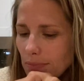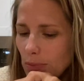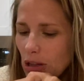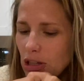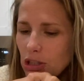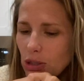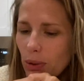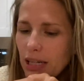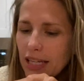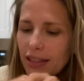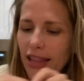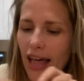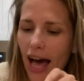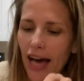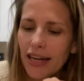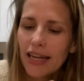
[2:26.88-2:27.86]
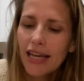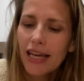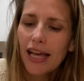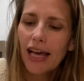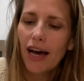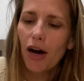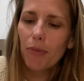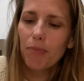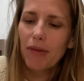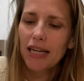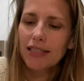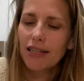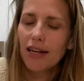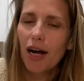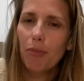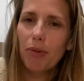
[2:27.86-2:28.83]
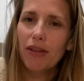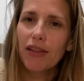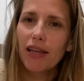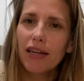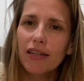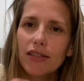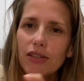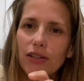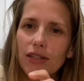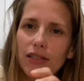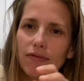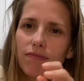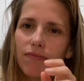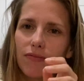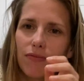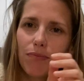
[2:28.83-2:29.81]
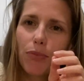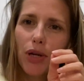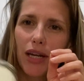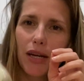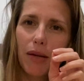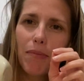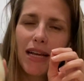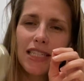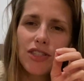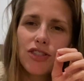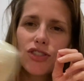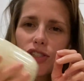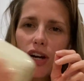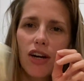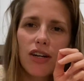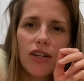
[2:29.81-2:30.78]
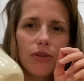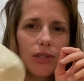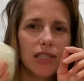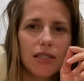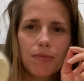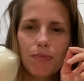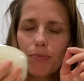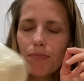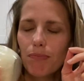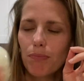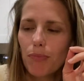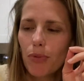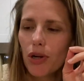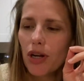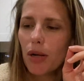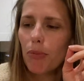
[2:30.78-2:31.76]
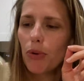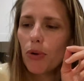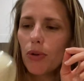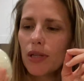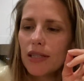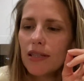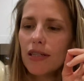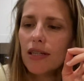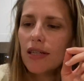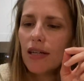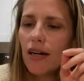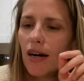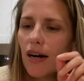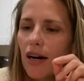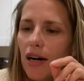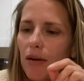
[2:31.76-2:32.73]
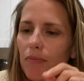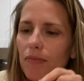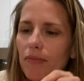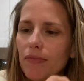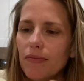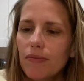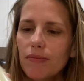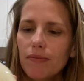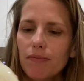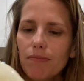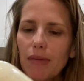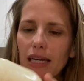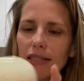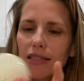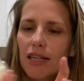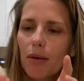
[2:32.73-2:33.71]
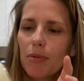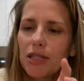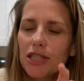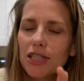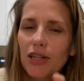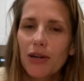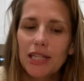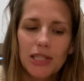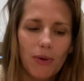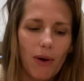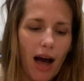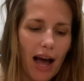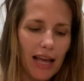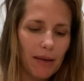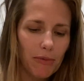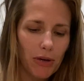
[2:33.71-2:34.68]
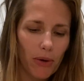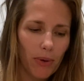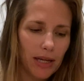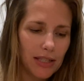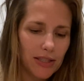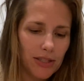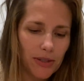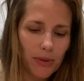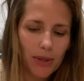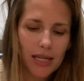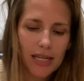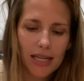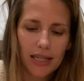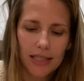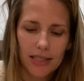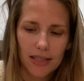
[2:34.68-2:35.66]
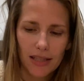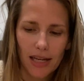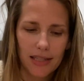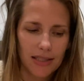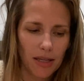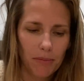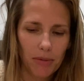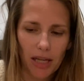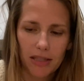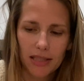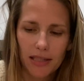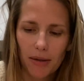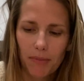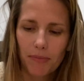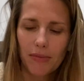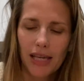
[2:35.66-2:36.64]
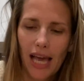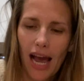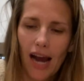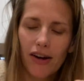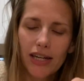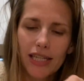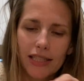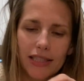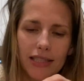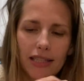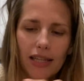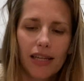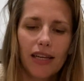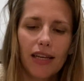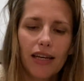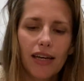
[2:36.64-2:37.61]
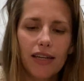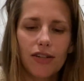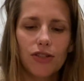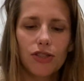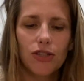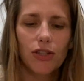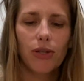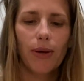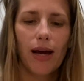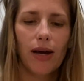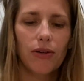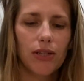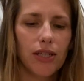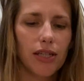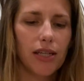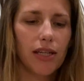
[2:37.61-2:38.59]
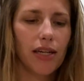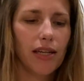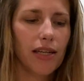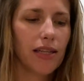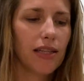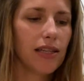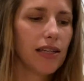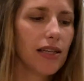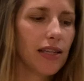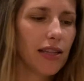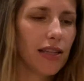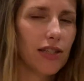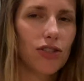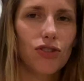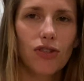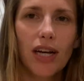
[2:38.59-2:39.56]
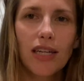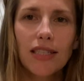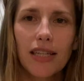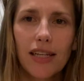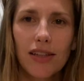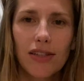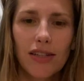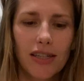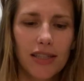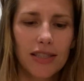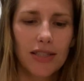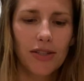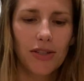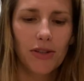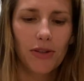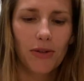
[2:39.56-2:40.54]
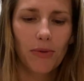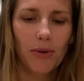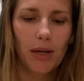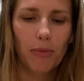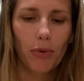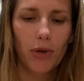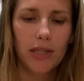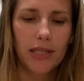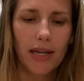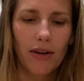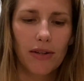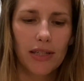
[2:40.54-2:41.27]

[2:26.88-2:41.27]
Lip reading: So I did that, mix it up, and then you can put it in a mason jar or just put it in a bowl and mix it up and stir it. So I am going to slice up some carrots and I'll show you how good this dressing looks when it pours out.